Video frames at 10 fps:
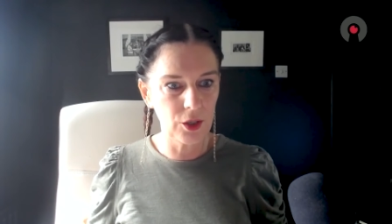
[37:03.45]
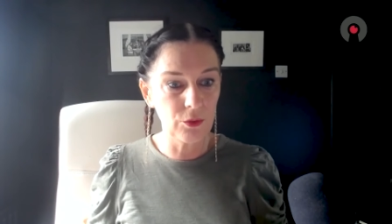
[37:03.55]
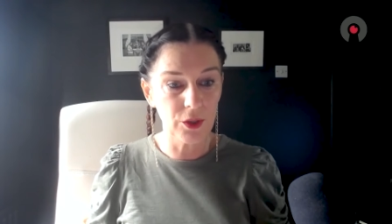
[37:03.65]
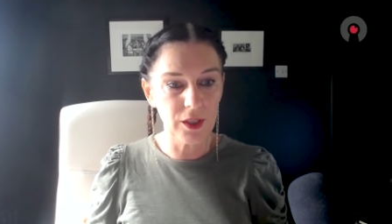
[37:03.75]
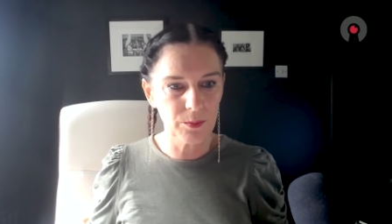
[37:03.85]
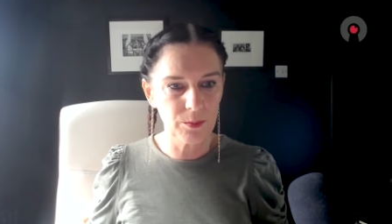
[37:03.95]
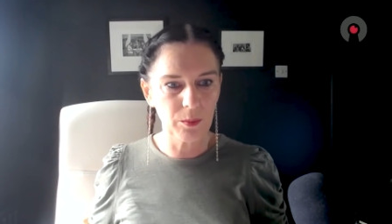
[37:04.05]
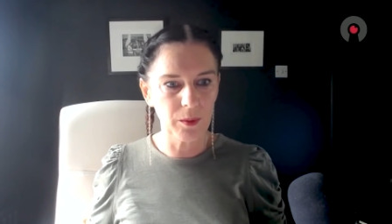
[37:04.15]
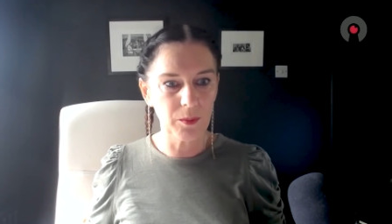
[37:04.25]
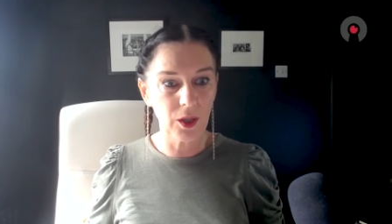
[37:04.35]
You've got this
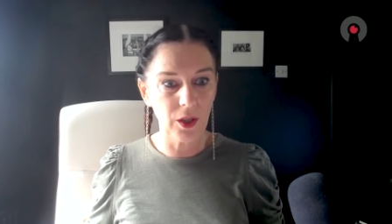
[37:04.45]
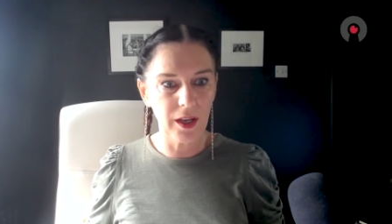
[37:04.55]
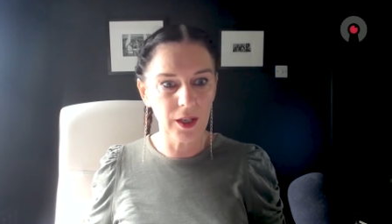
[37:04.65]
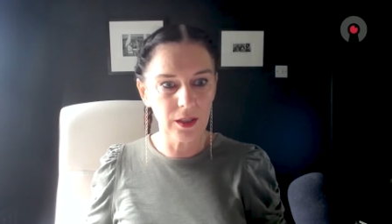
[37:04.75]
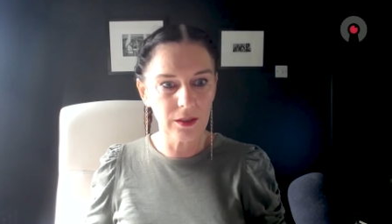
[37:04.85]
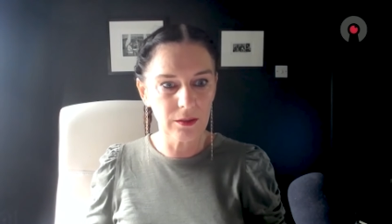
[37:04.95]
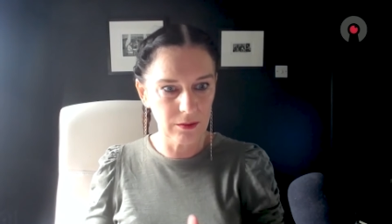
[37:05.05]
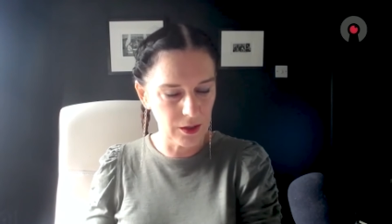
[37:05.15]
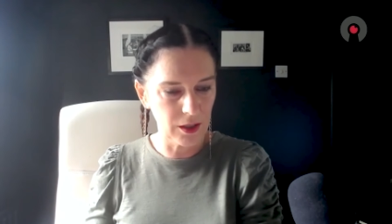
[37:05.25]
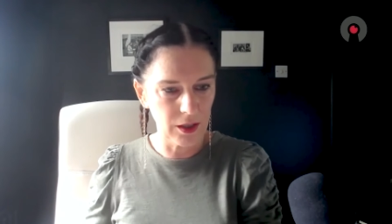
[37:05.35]
problem, fine.
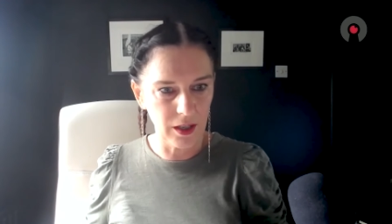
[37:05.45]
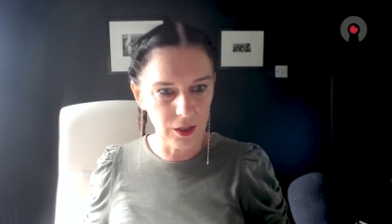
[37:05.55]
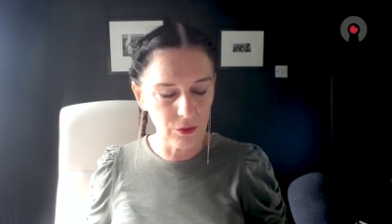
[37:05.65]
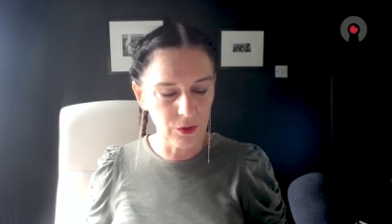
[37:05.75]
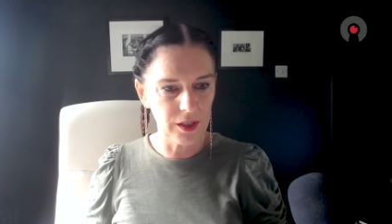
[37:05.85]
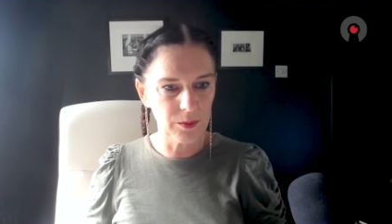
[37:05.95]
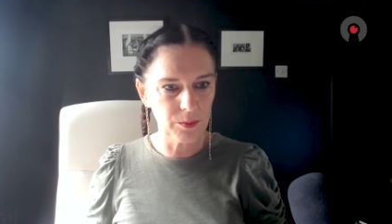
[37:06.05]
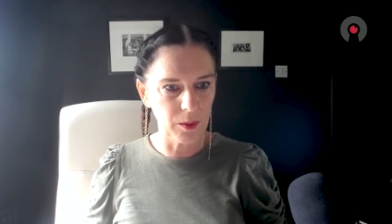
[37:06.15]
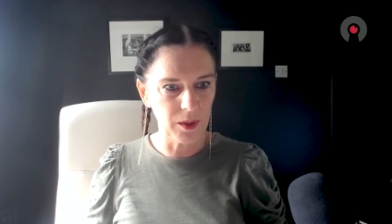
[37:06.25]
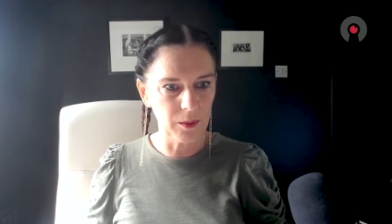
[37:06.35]
Other client, you've got this
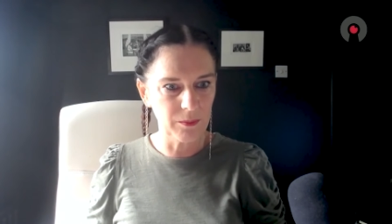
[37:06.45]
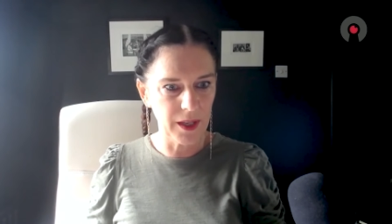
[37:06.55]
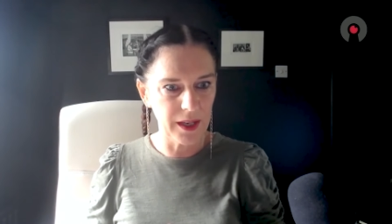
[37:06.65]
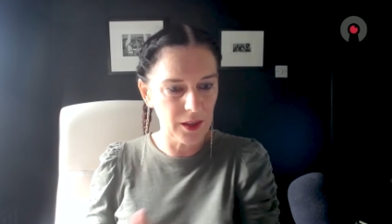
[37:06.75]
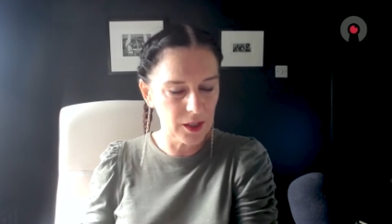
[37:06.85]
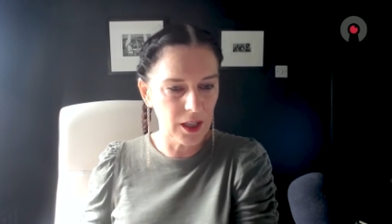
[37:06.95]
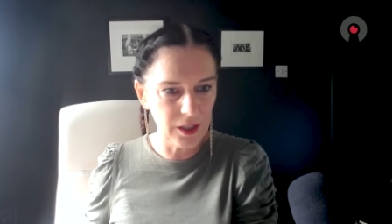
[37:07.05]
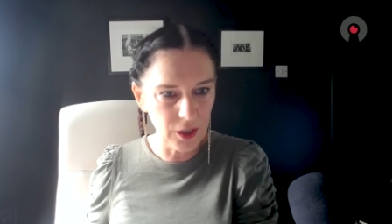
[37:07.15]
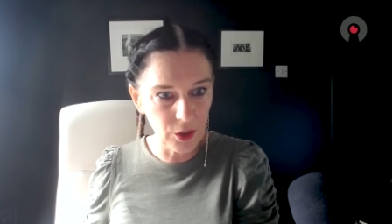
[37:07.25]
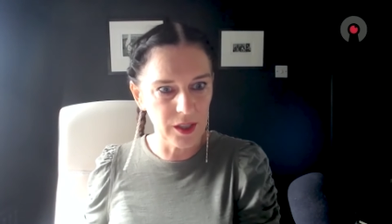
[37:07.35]
problem. My other
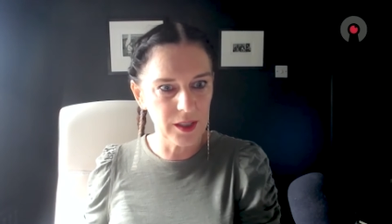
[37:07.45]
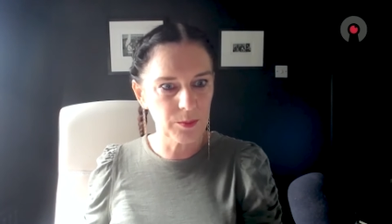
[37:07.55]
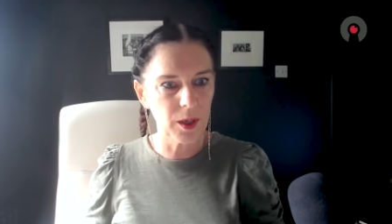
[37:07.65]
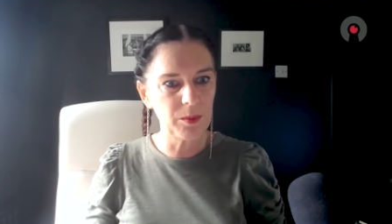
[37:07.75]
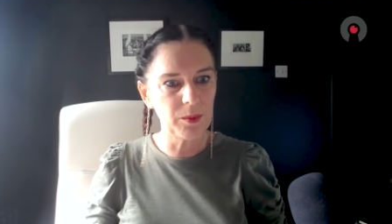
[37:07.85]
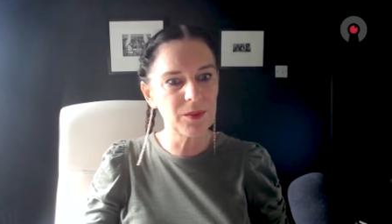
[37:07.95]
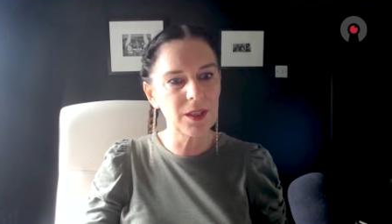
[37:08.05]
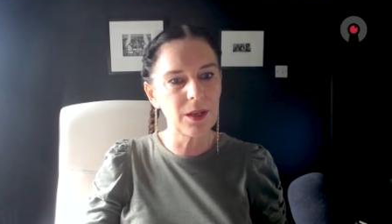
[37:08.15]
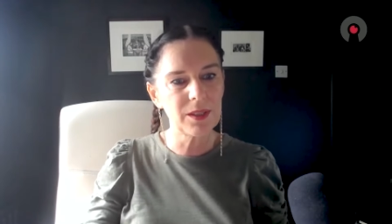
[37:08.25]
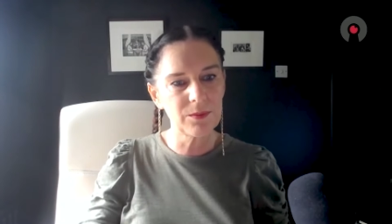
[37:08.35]
client, you've got this problem.
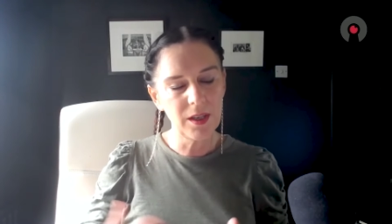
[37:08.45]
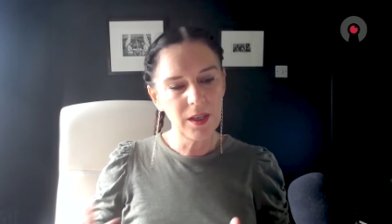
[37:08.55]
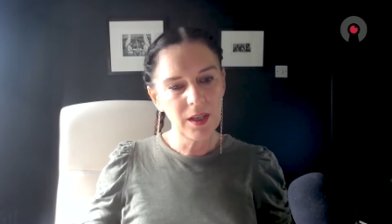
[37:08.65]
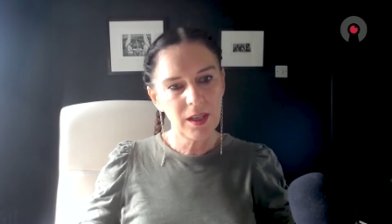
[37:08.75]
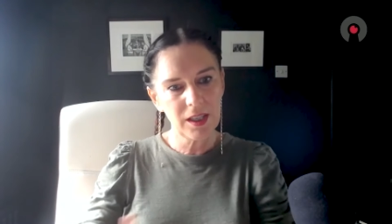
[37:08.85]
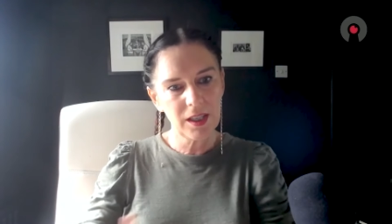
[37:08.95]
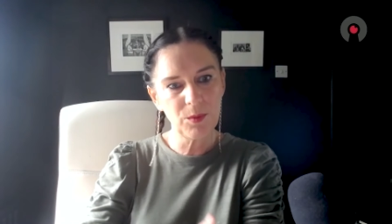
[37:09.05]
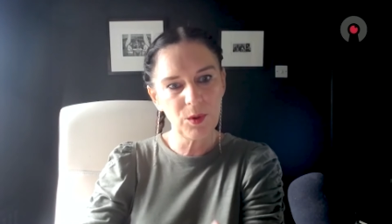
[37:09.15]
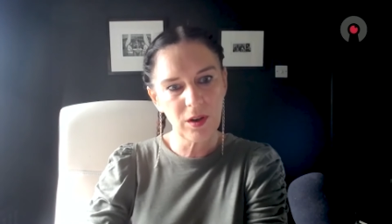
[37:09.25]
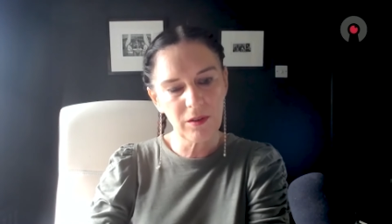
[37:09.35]
So it's it's
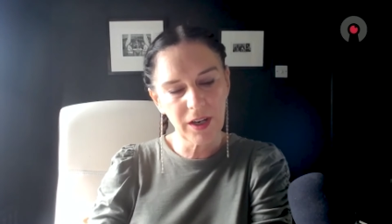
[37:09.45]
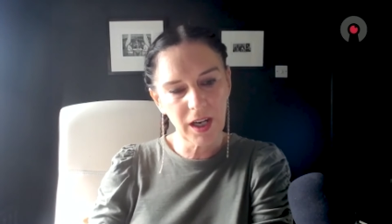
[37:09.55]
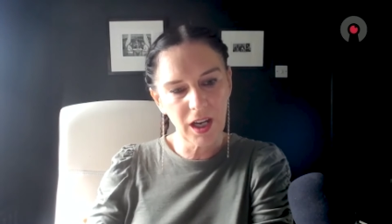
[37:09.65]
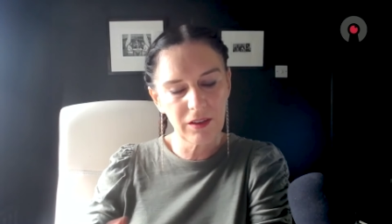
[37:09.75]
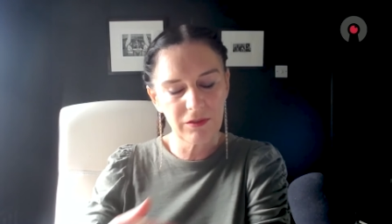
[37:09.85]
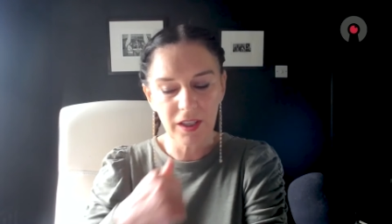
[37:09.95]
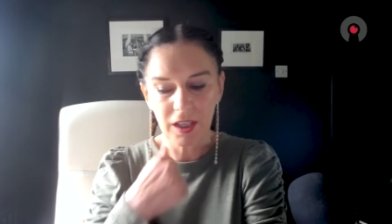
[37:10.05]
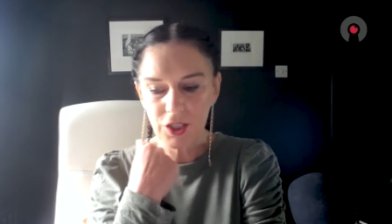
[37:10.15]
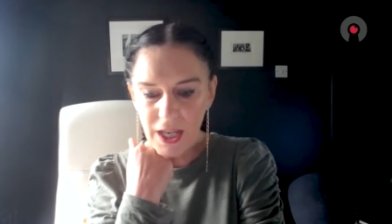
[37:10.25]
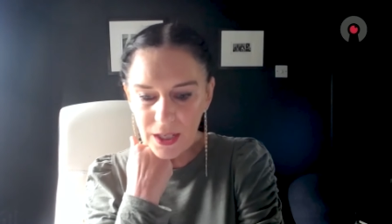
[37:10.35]
more of a kind of
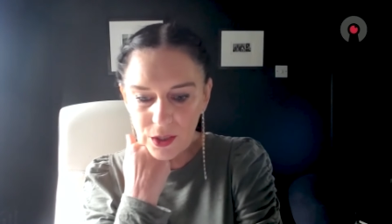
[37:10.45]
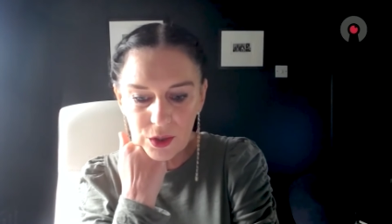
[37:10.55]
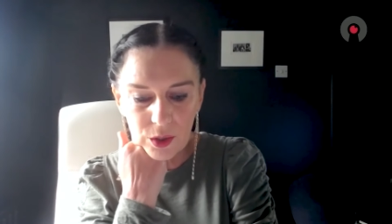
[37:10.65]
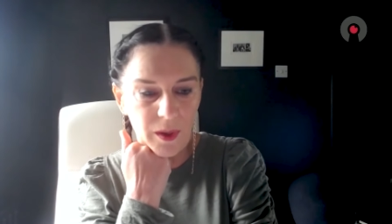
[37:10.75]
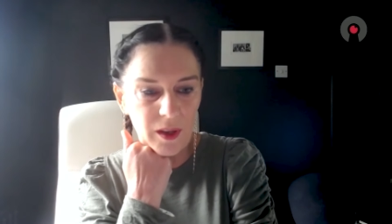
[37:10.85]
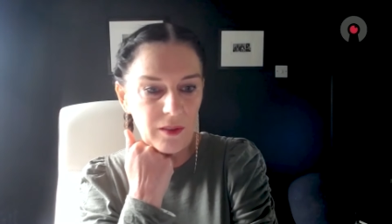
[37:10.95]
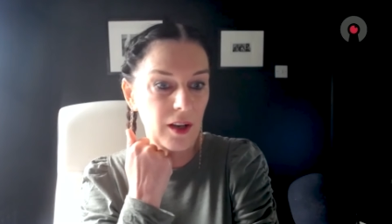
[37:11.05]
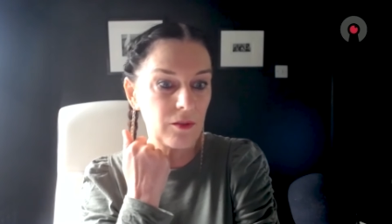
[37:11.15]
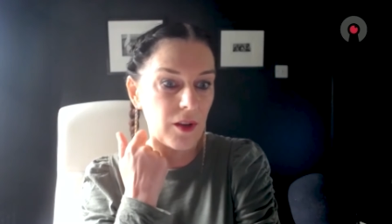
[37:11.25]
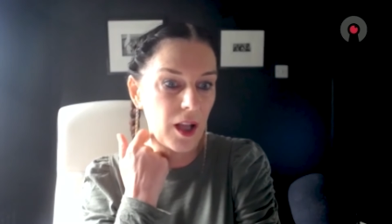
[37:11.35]
gentle
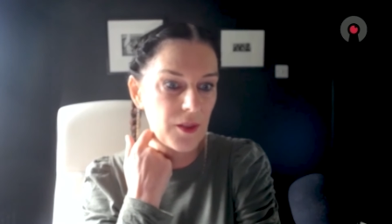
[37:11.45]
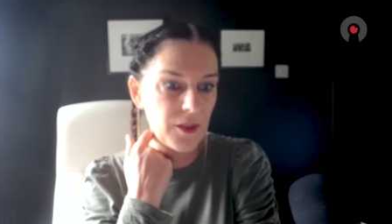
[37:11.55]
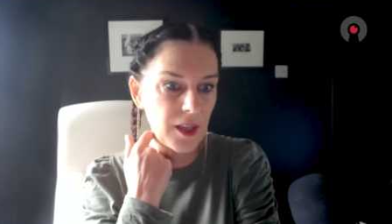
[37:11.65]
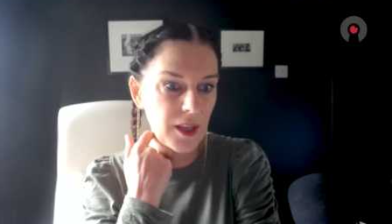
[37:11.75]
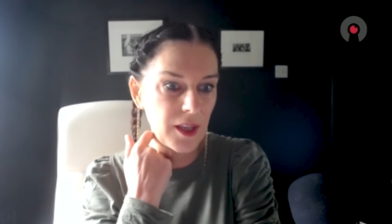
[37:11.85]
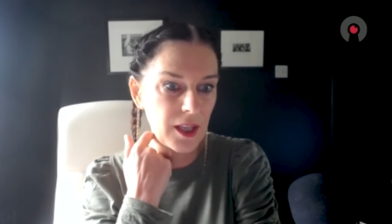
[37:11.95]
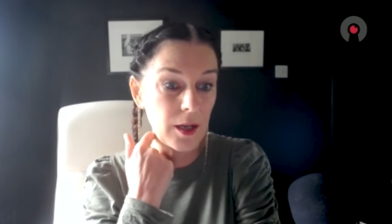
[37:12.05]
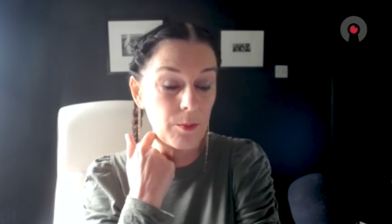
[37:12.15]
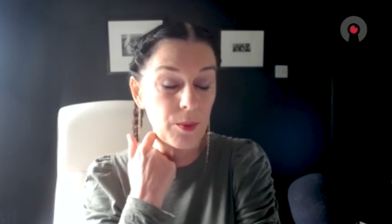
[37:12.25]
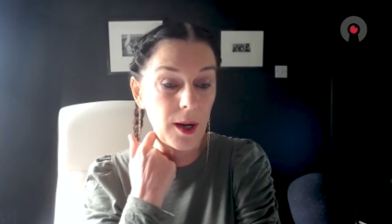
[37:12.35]
pivot rather than a,
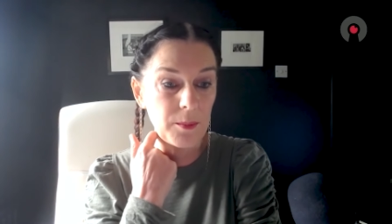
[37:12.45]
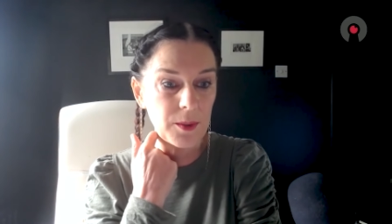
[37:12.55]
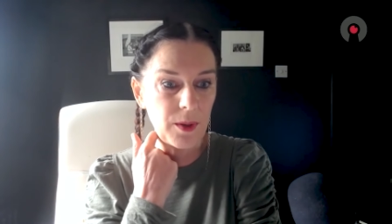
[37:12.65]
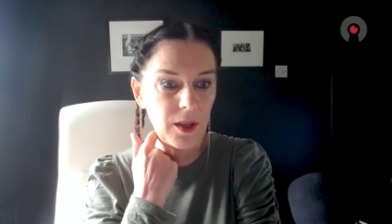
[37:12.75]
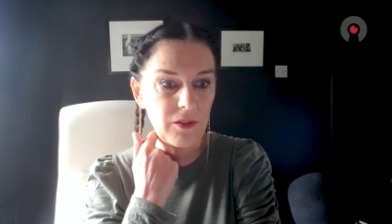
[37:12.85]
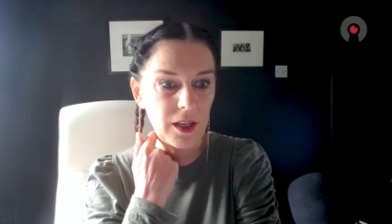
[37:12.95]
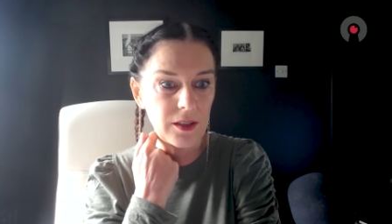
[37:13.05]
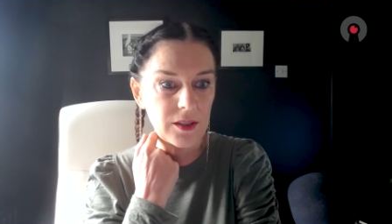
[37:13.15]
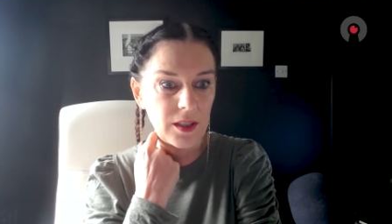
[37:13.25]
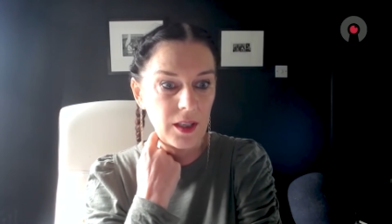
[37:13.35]
an abrupt
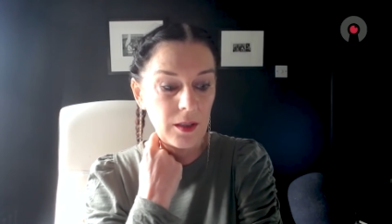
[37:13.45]
pivot.